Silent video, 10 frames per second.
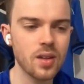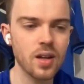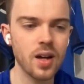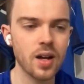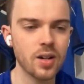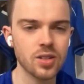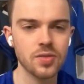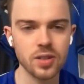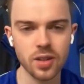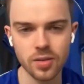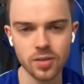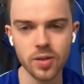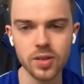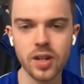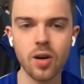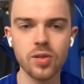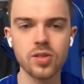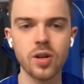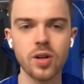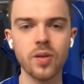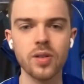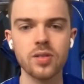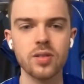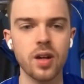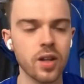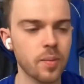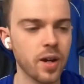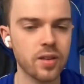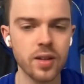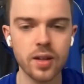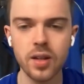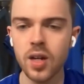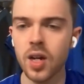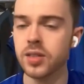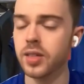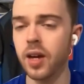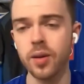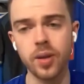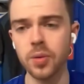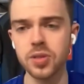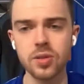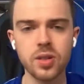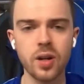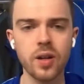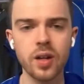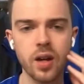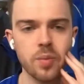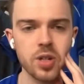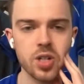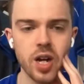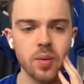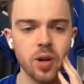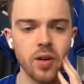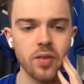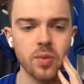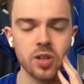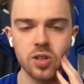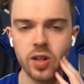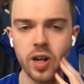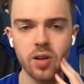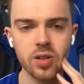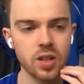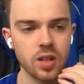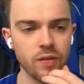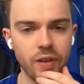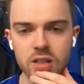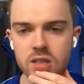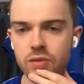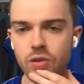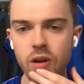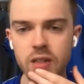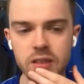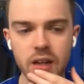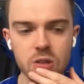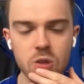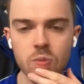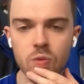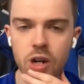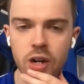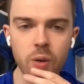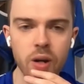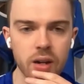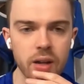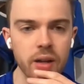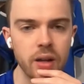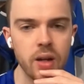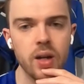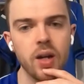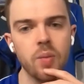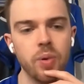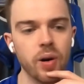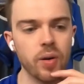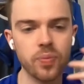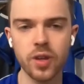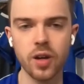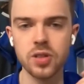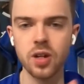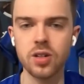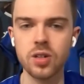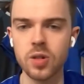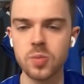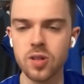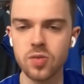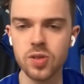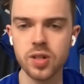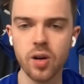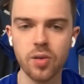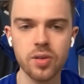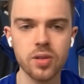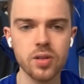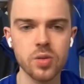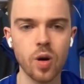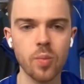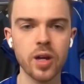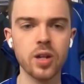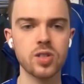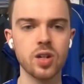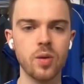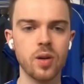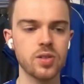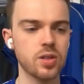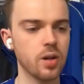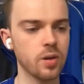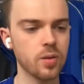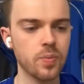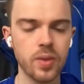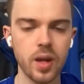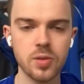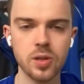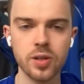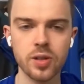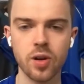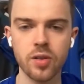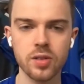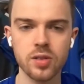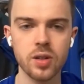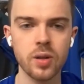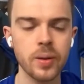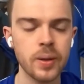Because obviously, you know, Tony's health and so on is the main thing. So yeah, get well soon, Tony. It'd be a shame not having him in the dugout because I think the fans have already taken to him really quickly. But obviously, got to do what's best for his health and his well-being and so on. So absolutely the right thing to do.